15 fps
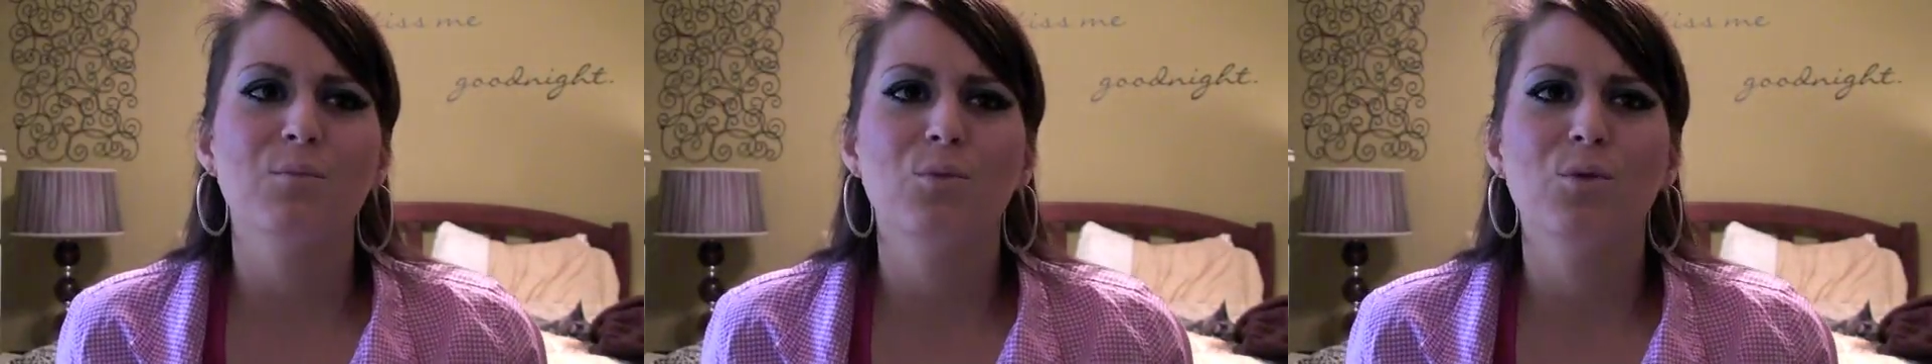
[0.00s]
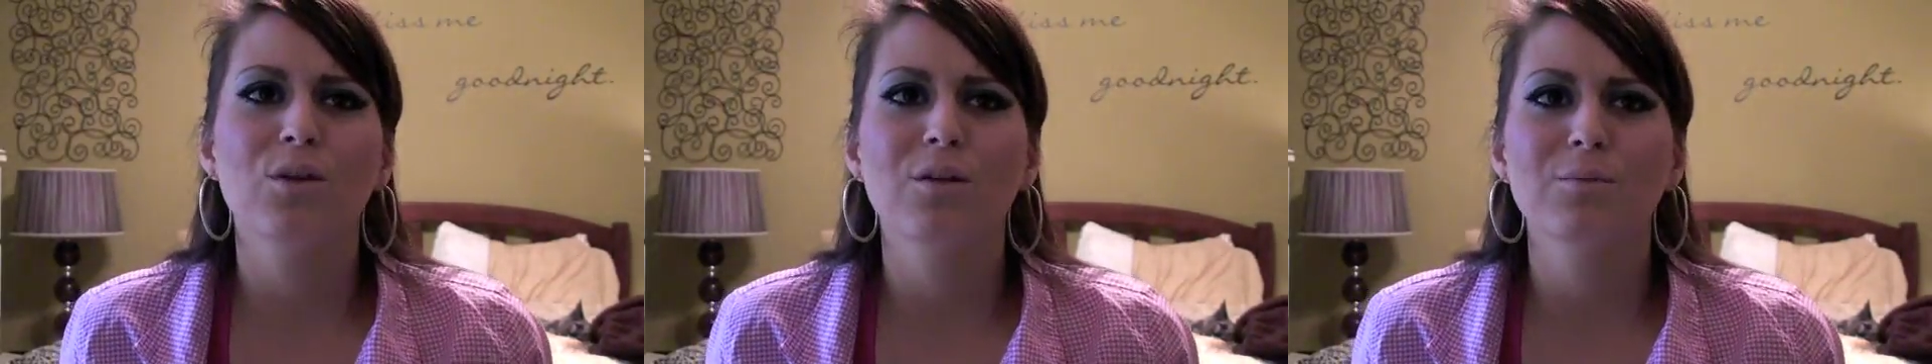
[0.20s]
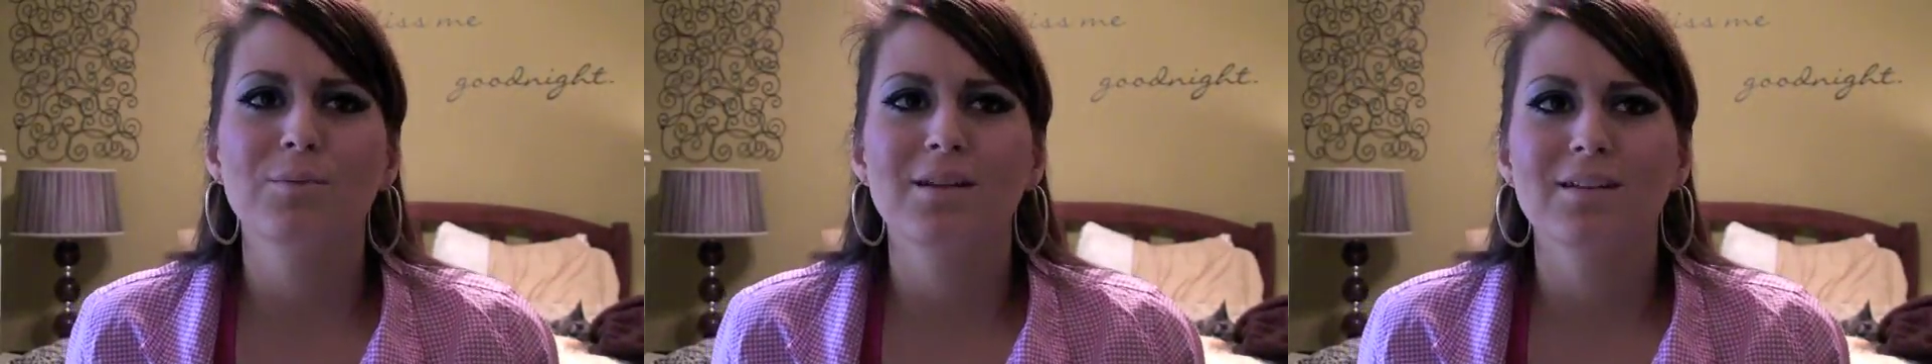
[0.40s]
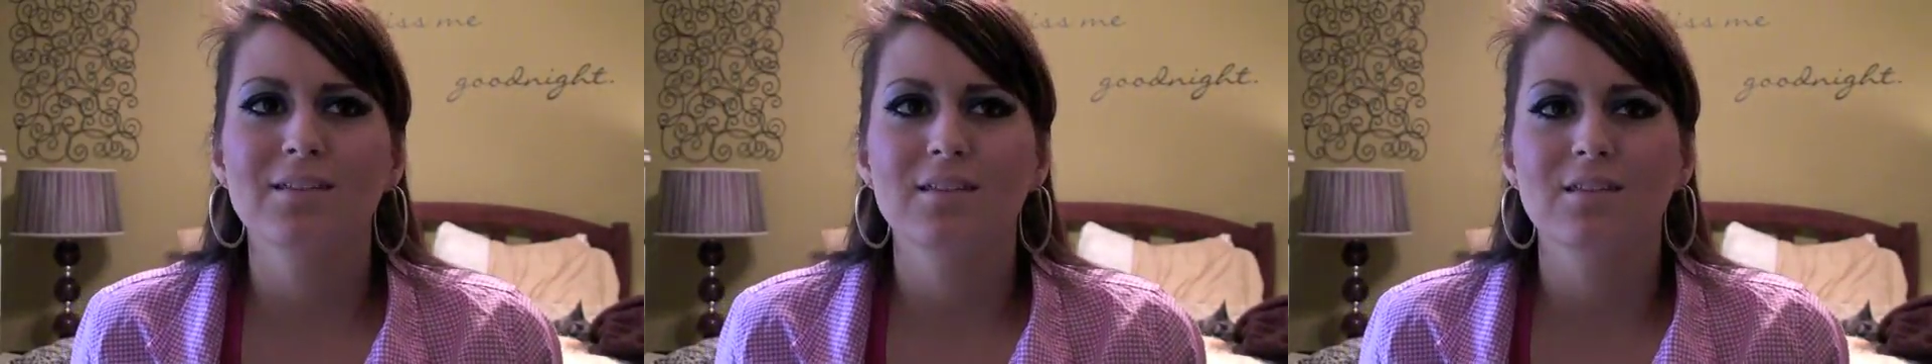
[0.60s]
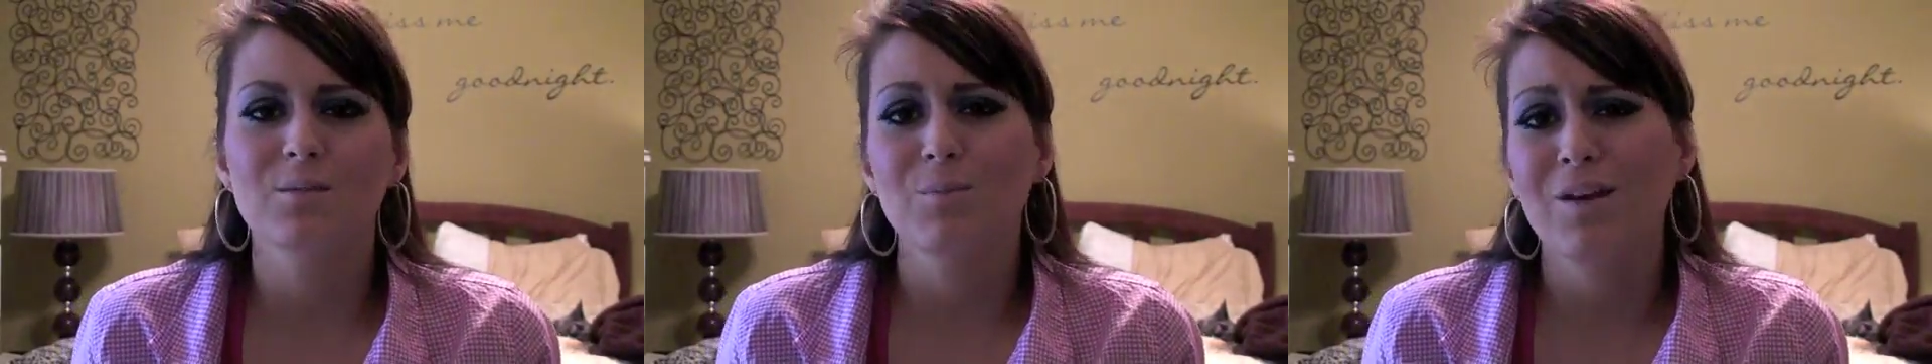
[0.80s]
more
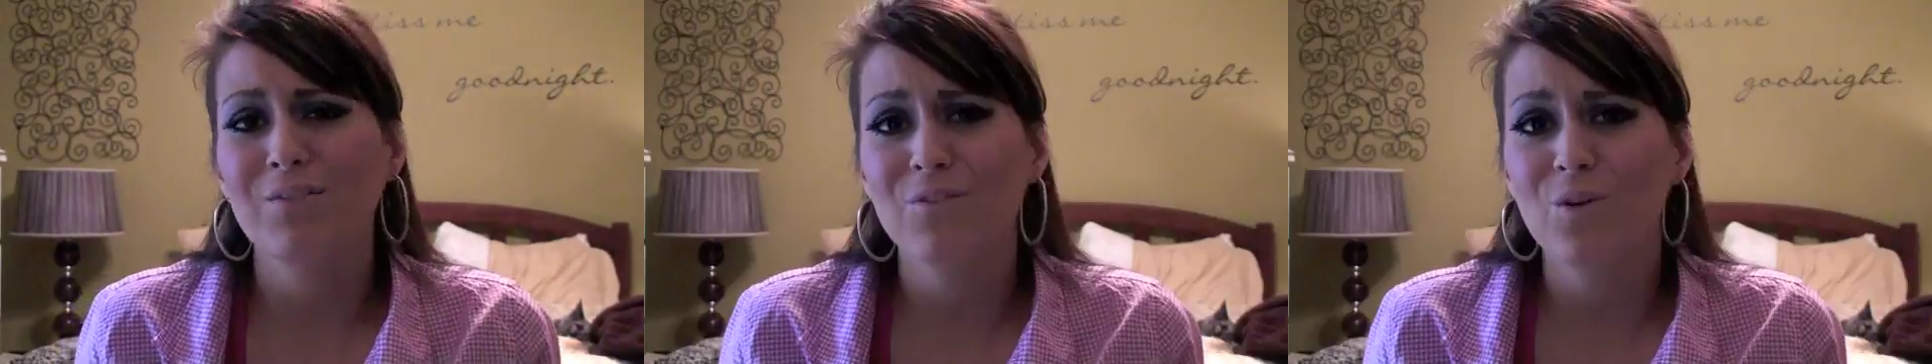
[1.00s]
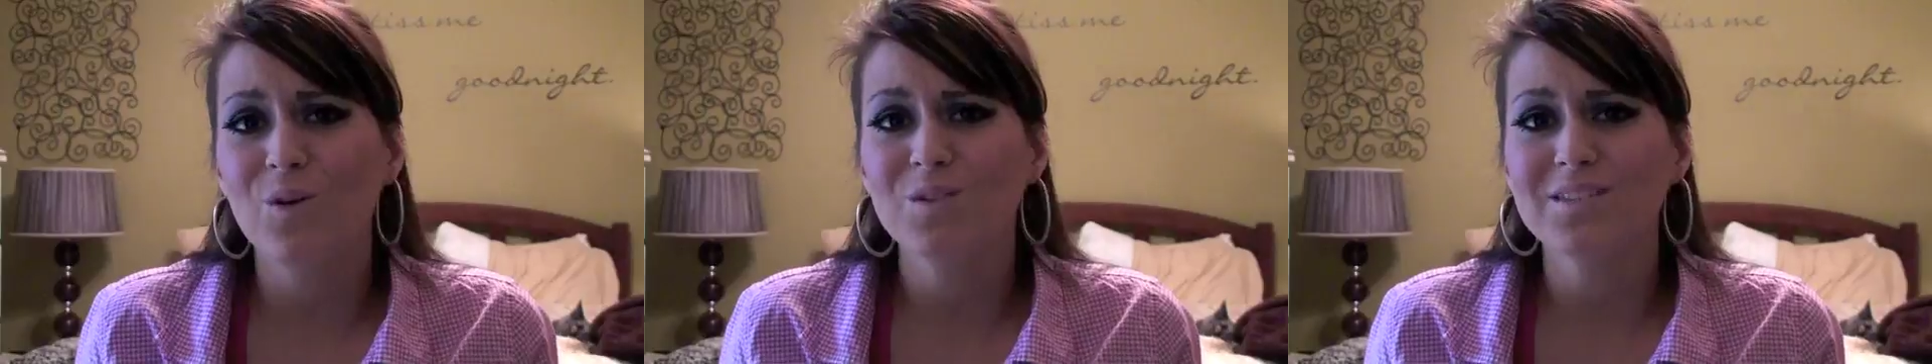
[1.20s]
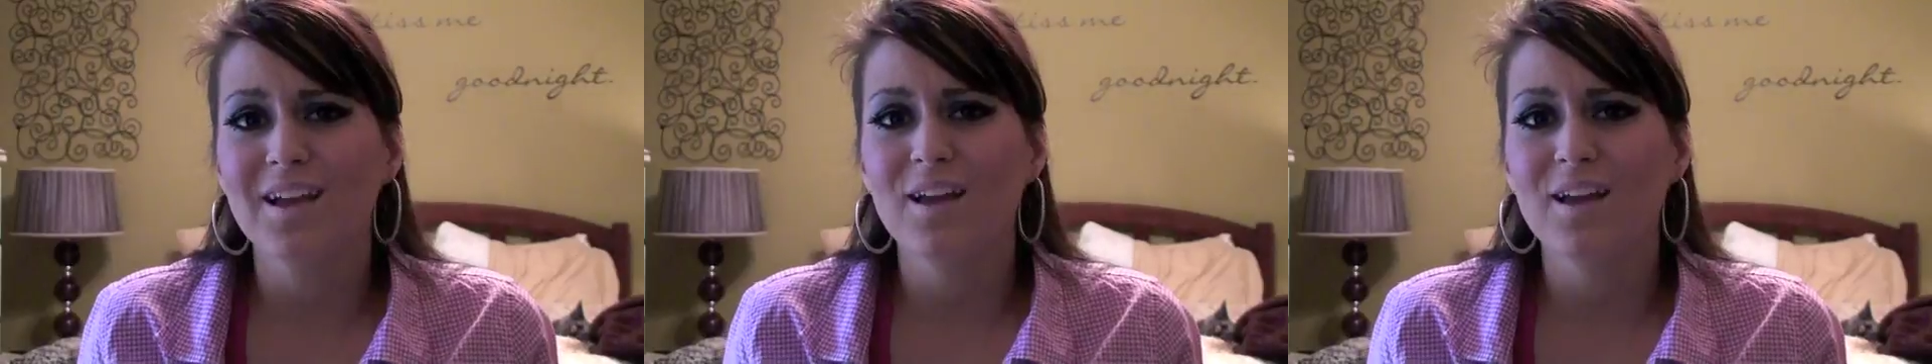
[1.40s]
because it's my fault.